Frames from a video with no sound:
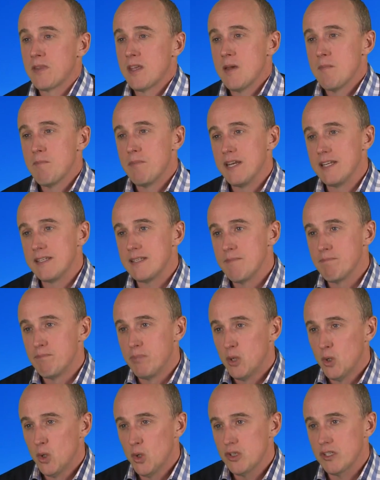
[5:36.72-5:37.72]
But it's
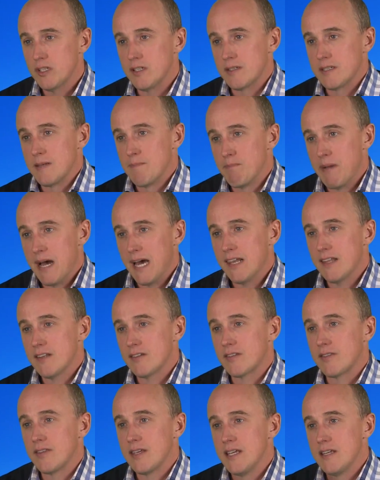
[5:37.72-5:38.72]
important to balance
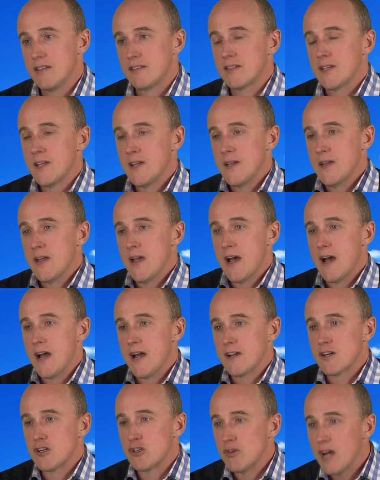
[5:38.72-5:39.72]
these
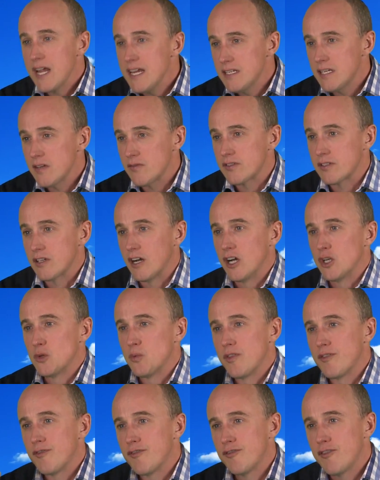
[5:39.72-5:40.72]
creative side with
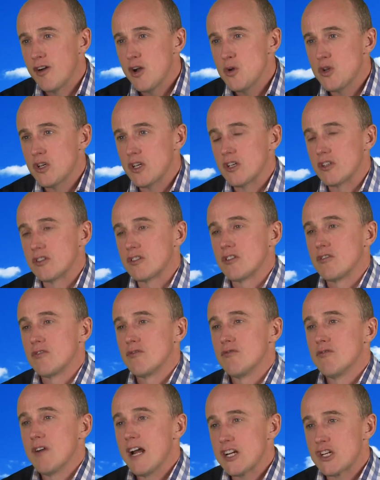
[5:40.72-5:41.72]
focus and
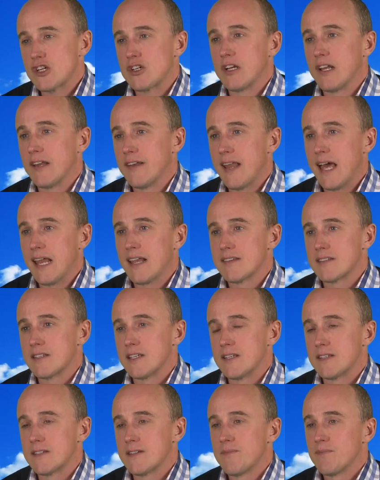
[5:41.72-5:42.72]
rational
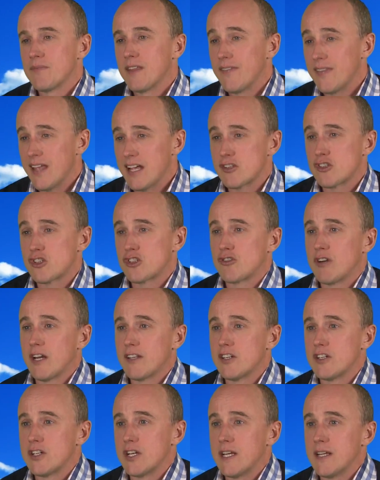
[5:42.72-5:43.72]
analysis. And that's
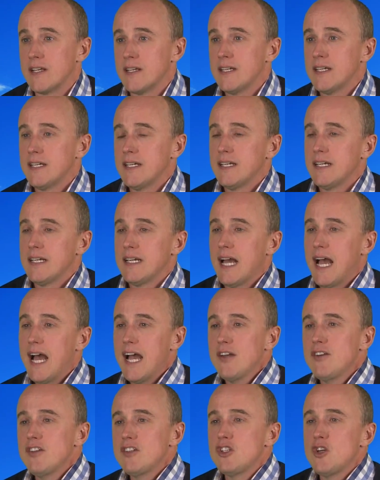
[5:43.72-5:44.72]
strategy. How
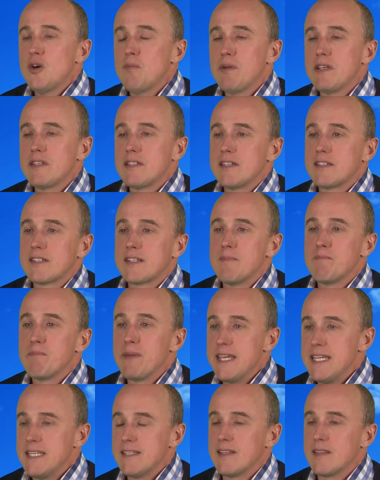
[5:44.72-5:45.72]
does your business
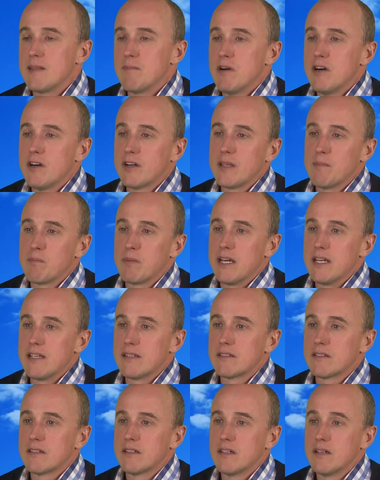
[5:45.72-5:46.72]
compete in the marketplace?
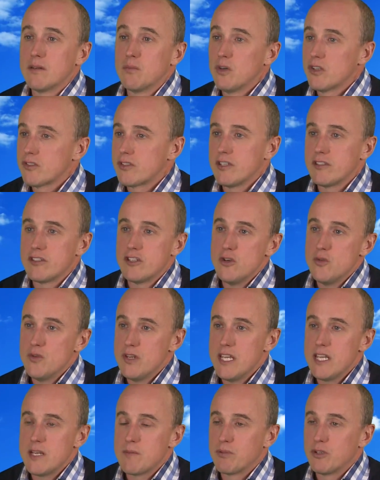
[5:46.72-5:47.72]
What's its
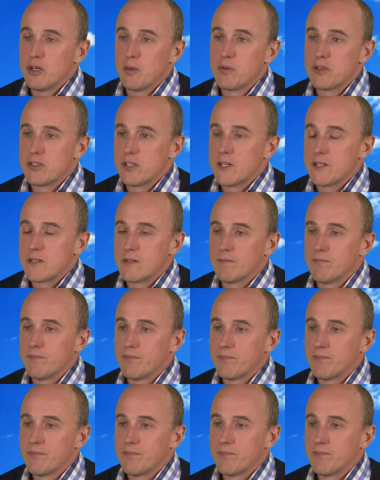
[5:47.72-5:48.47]
unique proposition?